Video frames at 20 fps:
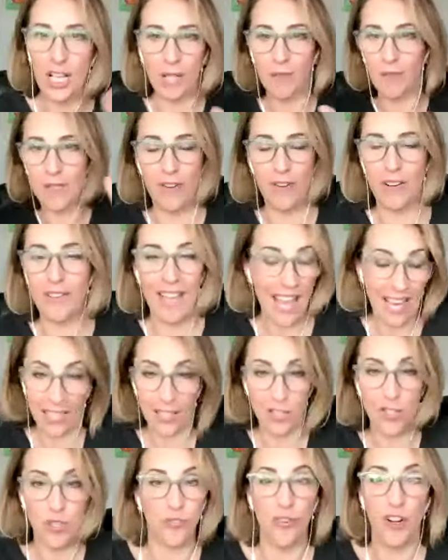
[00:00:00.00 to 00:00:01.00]
I was very
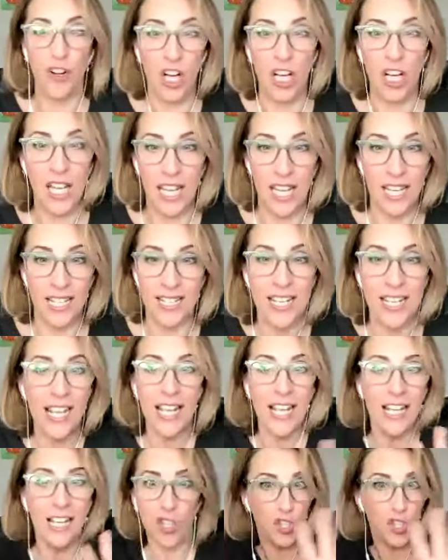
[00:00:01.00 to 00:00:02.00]
extroverted,
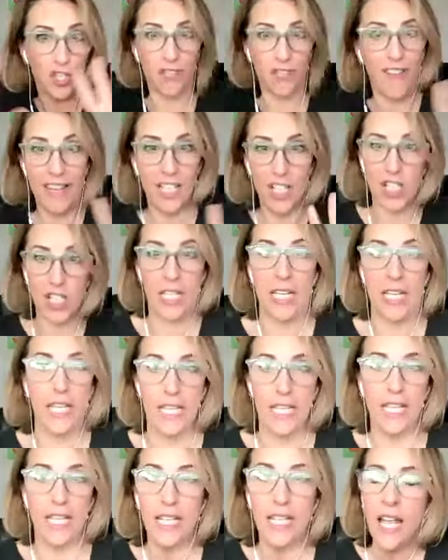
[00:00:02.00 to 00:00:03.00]
lots of
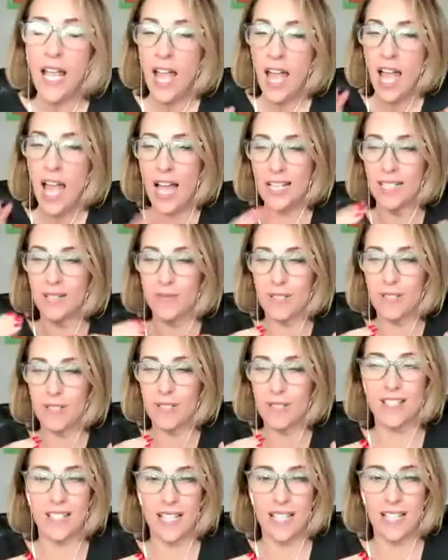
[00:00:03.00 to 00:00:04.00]
energy. And it
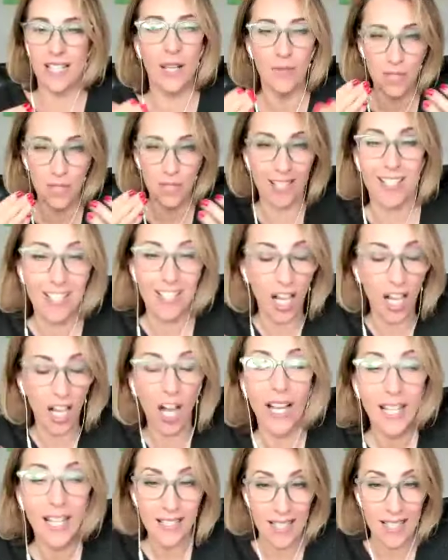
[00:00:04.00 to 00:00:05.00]
was
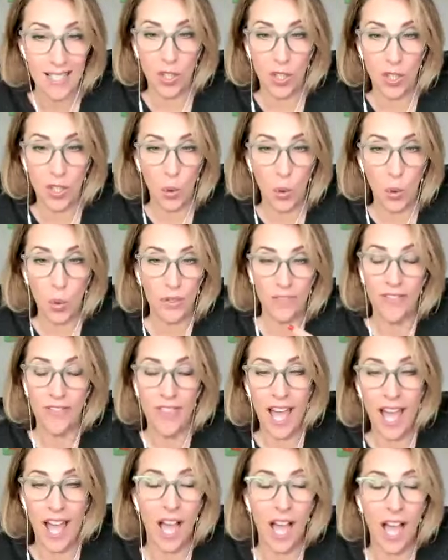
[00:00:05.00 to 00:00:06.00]
disguising all of
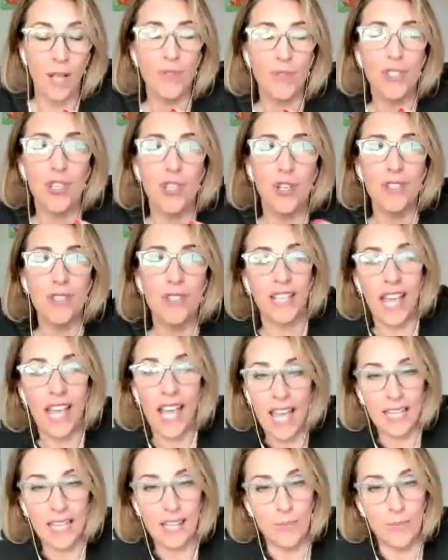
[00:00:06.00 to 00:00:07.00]
that. I was so
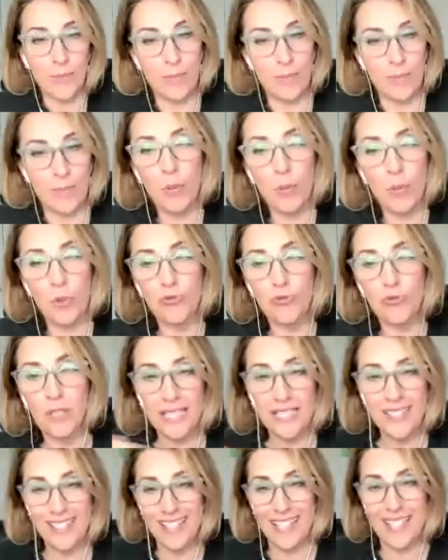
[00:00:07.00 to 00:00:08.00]
scared that people would
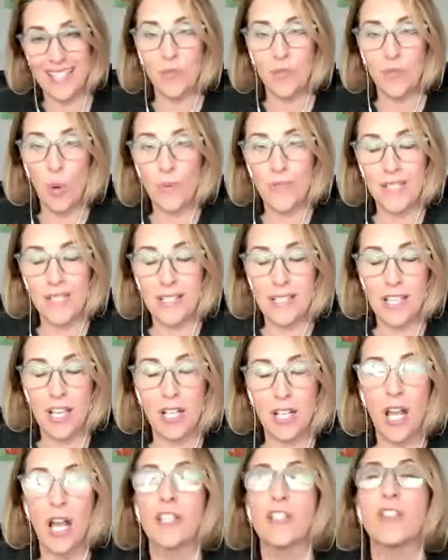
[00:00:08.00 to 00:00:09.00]
really see what was
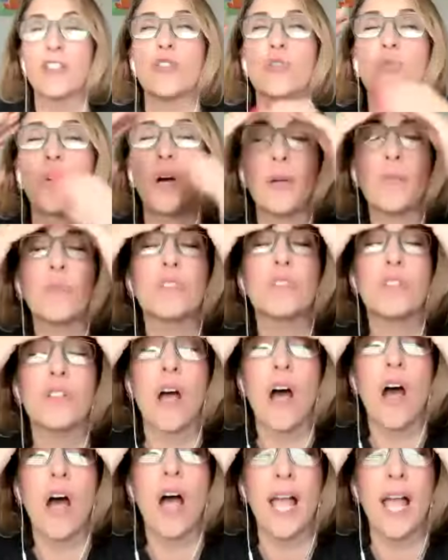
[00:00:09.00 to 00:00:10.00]
inside. I just thought I would
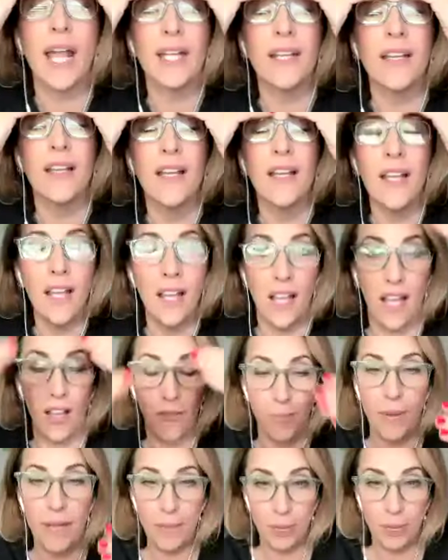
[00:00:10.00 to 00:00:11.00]
die
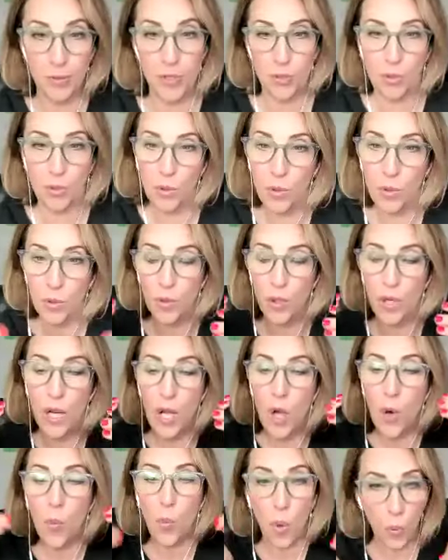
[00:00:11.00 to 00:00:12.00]
if people saw
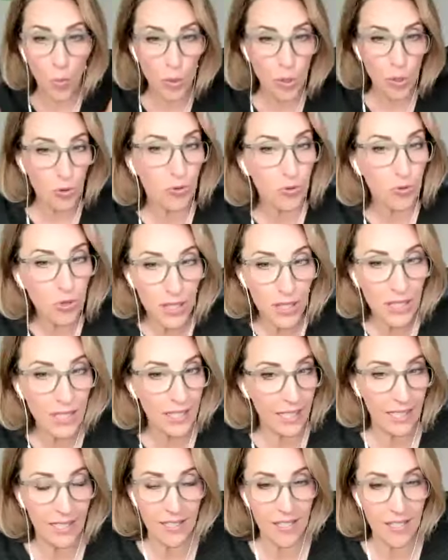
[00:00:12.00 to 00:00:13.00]
what was
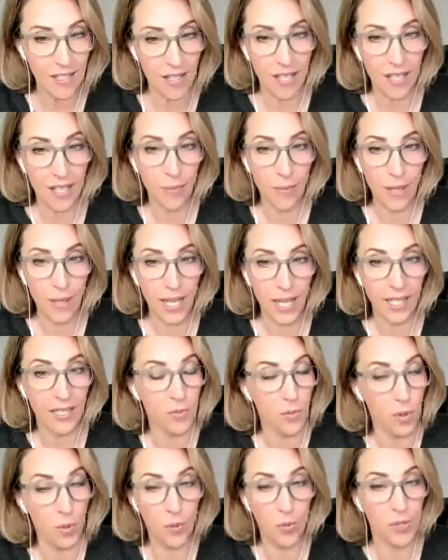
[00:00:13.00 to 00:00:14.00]
really inside of me, because
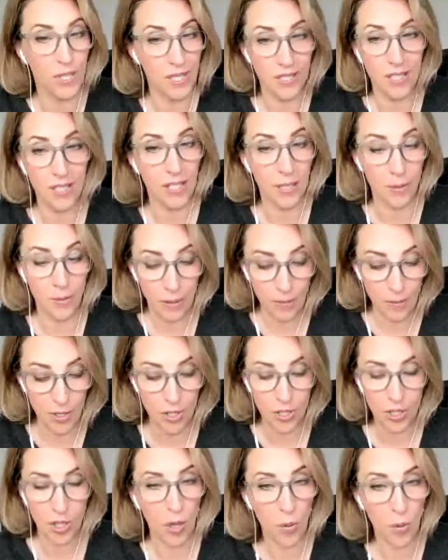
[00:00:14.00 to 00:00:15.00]
what was inside of me was
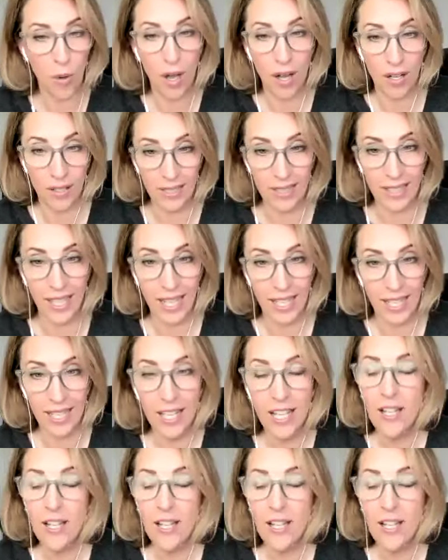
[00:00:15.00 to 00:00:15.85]
so ugly.